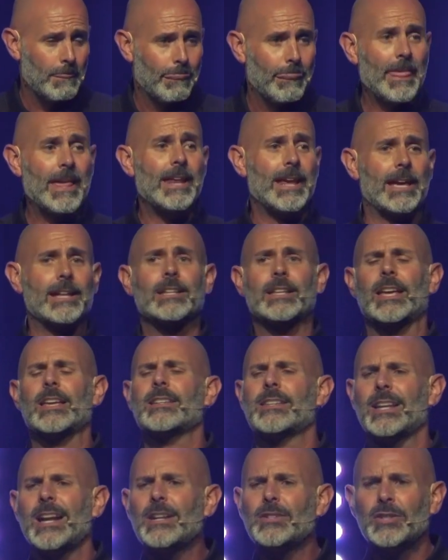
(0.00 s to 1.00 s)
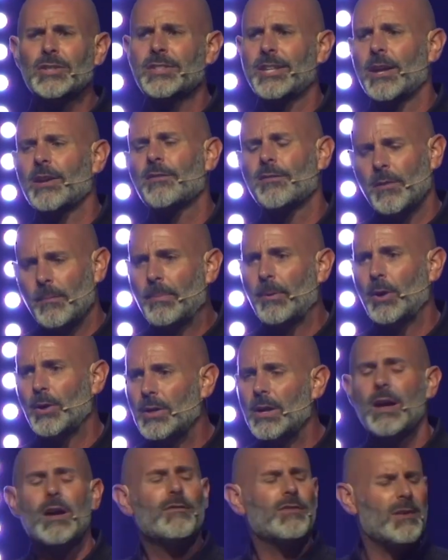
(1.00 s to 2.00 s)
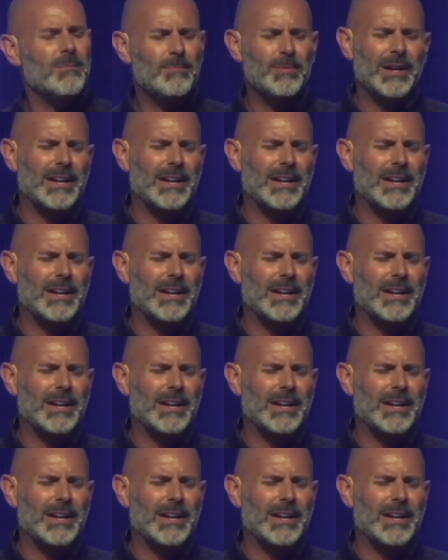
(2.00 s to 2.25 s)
And, and, and can I just tell you from, per, from,